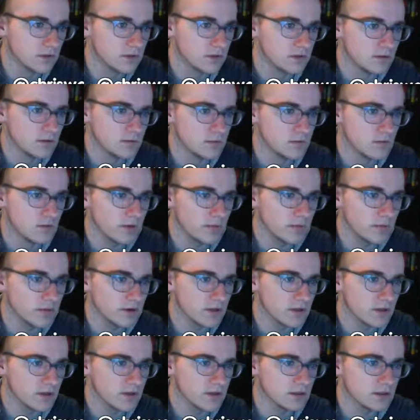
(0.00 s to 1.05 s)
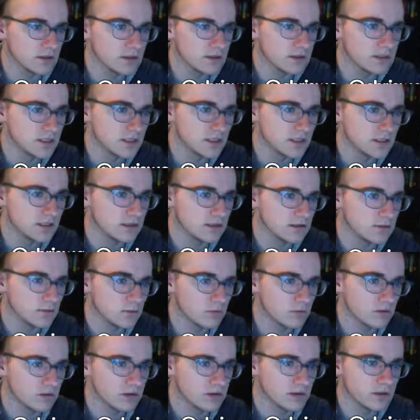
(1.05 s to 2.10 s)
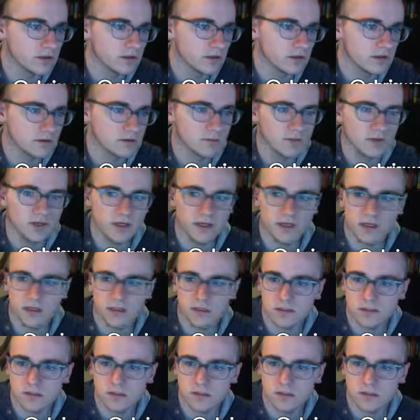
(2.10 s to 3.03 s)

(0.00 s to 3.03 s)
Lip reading: Expecting a day one patch.